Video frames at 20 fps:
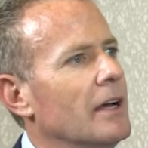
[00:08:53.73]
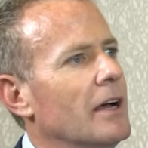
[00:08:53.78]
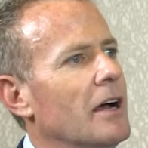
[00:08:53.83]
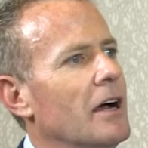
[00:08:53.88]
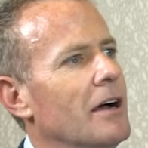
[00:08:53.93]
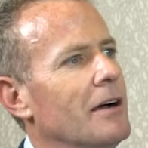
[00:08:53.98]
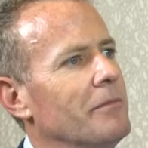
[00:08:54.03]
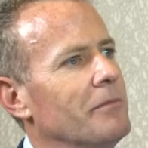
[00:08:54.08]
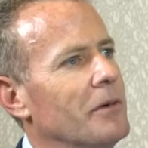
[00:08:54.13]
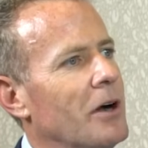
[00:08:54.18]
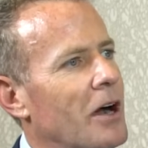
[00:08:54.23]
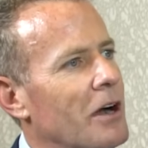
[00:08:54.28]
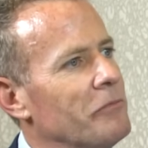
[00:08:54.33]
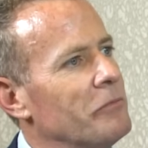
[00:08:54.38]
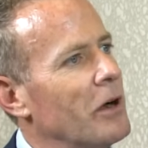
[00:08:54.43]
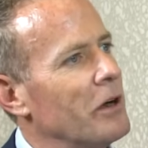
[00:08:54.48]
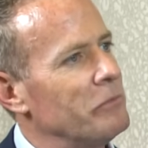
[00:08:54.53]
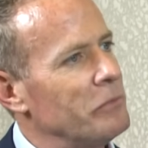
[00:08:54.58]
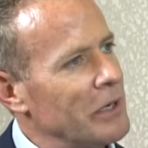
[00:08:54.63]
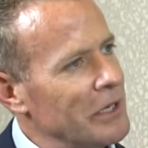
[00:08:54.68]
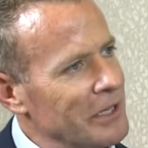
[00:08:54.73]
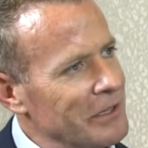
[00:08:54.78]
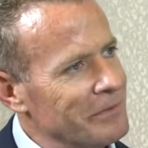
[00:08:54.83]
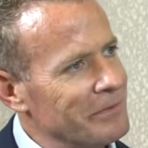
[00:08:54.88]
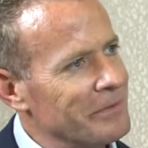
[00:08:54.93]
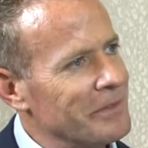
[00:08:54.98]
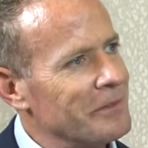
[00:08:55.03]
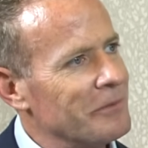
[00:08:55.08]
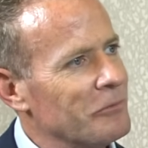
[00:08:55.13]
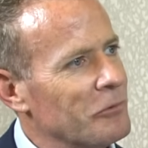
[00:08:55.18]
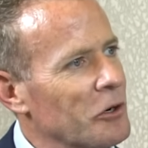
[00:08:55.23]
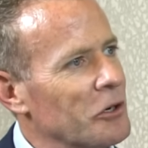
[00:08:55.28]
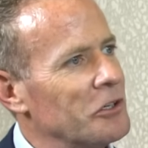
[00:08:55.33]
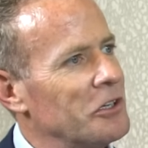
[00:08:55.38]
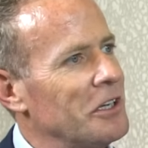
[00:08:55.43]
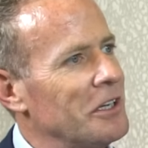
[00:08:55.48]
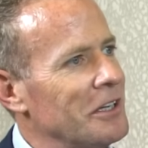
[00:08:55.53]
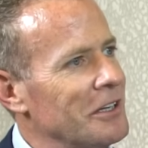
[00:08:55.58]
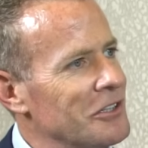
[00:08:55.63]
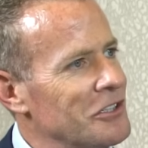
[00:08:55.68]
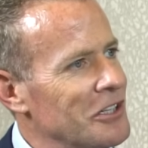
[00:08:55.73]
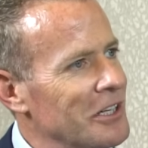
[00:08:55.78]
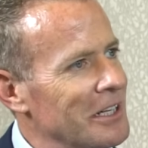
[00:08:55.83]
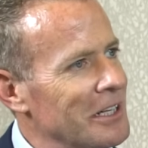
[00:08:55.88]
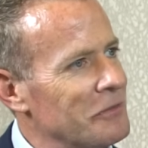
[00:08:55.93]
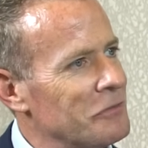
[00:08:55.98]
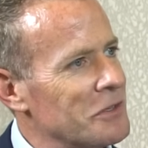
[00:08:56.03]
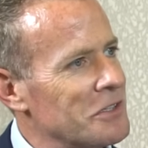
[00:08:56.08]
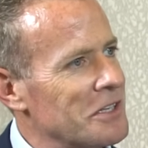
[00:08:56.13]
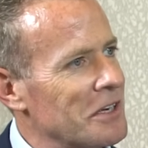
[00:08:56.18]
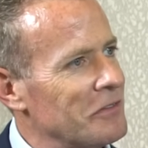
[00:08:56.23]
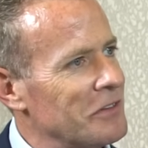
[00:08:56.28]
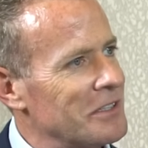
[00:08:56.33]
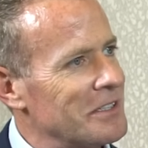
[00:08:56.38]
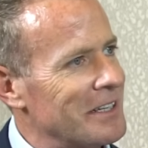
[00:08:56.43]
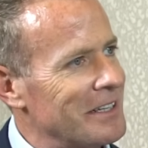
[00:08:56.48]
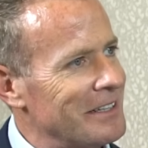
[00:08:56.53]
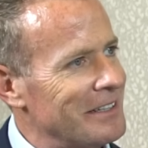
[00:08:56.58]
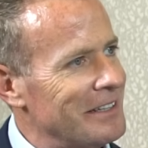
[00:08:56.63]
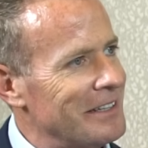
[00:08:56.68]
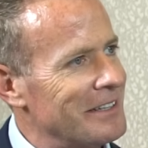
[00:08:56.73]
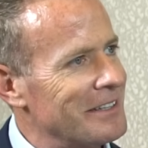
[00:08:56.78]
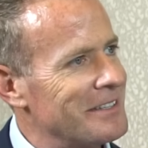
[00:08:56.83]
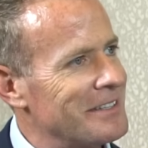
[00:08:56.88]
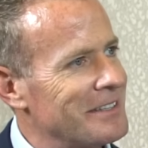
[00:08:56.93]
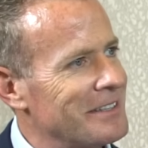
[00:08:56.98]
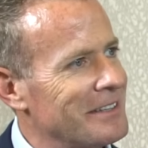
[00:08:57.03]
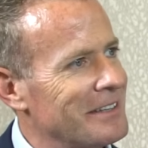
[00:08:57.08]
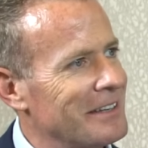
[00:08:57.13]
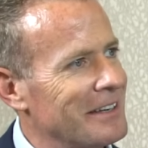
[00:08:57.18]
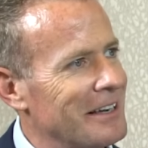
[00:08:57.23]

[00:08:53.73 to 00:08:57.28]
Um, I've, I've been in, working in Chile for seventeen years,